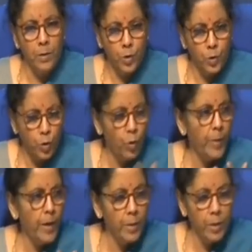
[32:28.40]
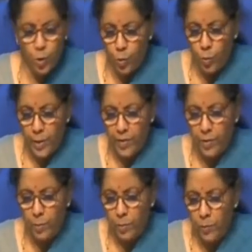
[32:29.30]
You will be able to get
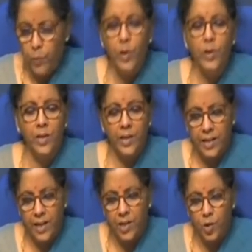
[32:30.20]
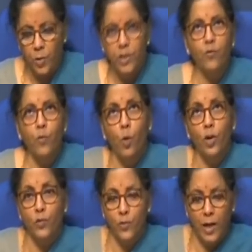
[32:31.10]
the further details on it. For
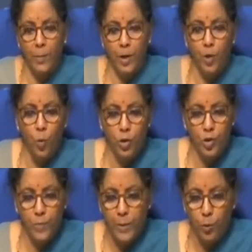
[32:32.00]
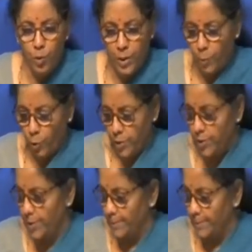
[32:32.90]
want of time, I don't want to spend more time on it.